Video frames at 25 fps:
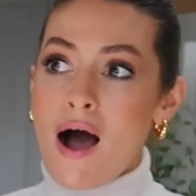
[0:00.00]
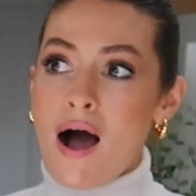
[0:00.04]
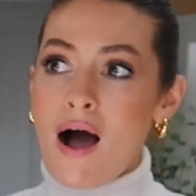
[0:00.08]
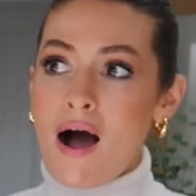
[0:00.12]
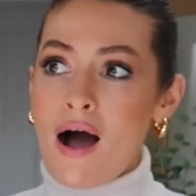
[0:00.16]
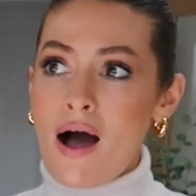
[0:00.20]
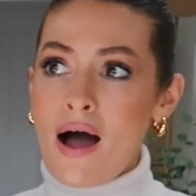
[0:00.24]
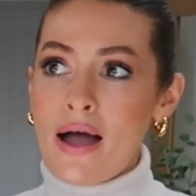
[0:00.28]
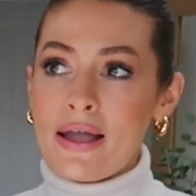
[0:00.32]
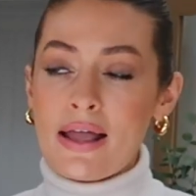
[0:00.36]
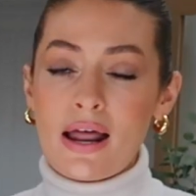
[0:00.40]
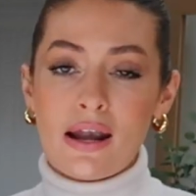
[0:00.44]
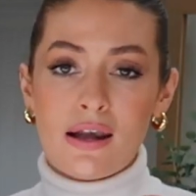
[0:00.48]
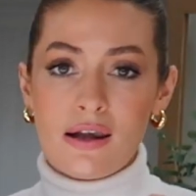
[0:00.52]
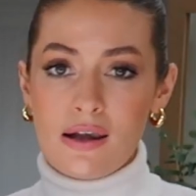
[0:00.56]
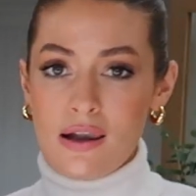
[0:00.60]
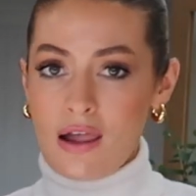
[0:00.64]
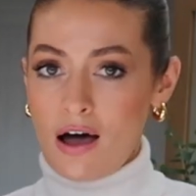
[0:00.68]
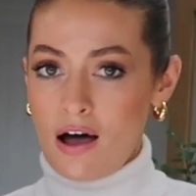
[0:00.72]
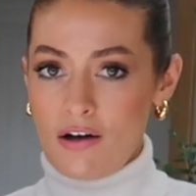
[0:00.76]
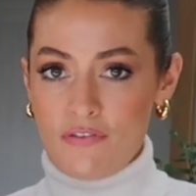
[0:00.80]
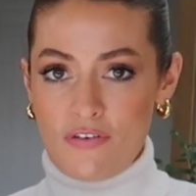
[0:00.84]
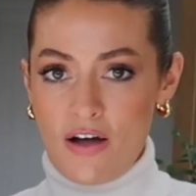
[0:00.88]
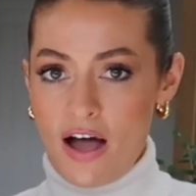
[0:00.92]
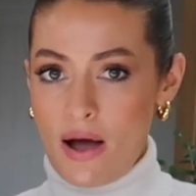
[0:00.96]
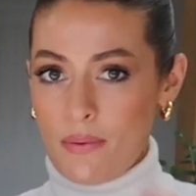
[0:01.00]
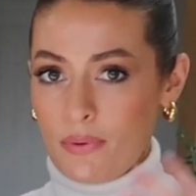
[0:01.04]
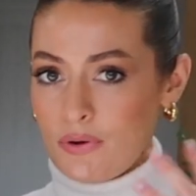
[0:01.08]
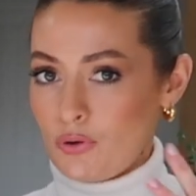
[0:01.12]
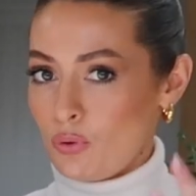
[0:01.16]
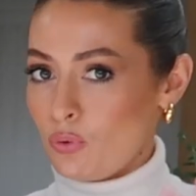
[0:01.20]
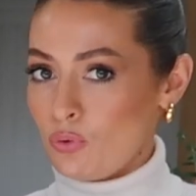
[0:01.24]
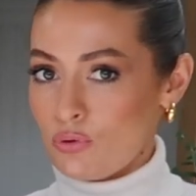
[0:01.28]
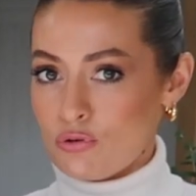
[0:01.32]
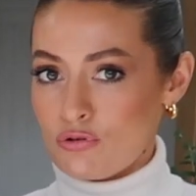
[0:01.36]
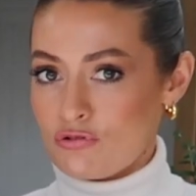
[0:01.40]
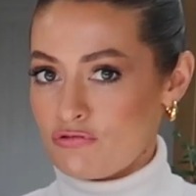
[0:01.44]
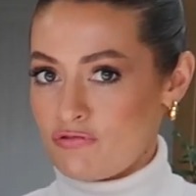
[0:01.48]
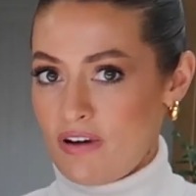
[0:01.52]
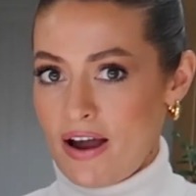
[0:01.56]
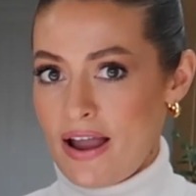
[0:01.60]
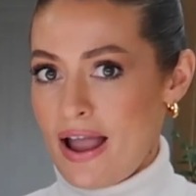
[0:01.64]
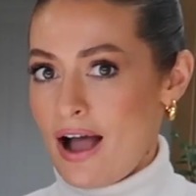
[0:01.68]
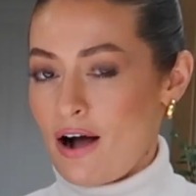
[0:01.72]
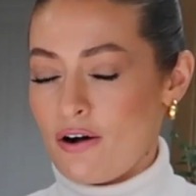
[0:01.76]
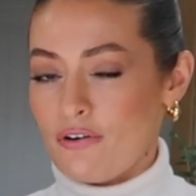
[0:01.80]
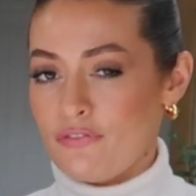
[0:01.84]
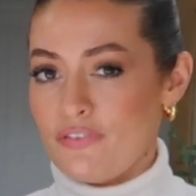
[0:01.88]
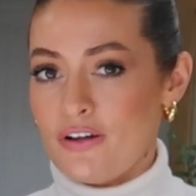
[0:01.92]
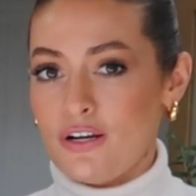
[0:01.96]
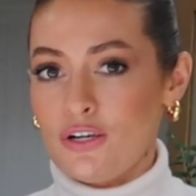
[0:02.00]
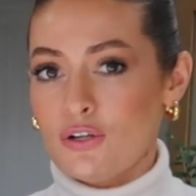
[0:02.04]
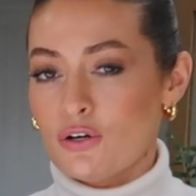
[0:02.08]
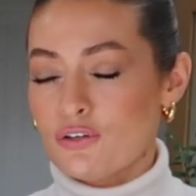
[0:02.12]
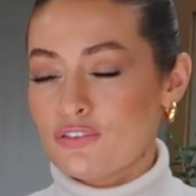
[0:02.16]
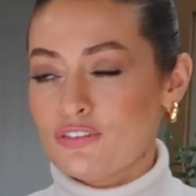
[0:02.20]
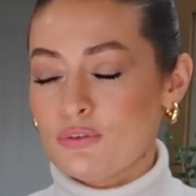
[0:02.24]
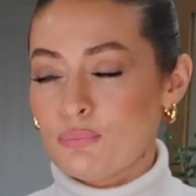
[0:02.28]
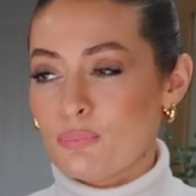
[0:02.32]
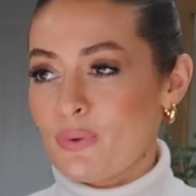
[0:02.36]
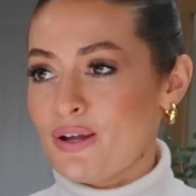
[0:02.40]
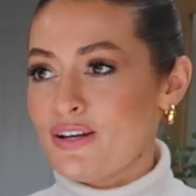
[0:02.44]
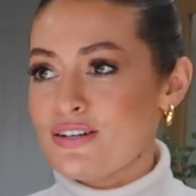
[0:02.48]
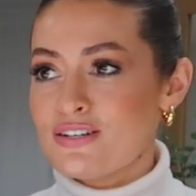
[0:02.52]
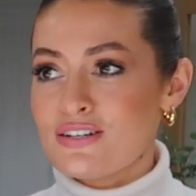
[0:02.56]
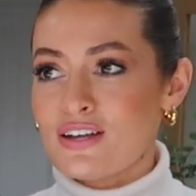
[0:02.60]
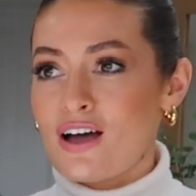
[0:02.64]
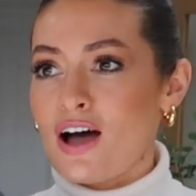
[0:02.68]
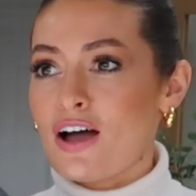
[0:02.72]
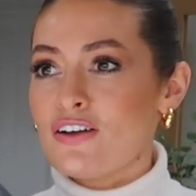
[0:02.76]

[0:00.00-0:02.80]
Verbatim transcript: I love how an all grey outfit looks in winter.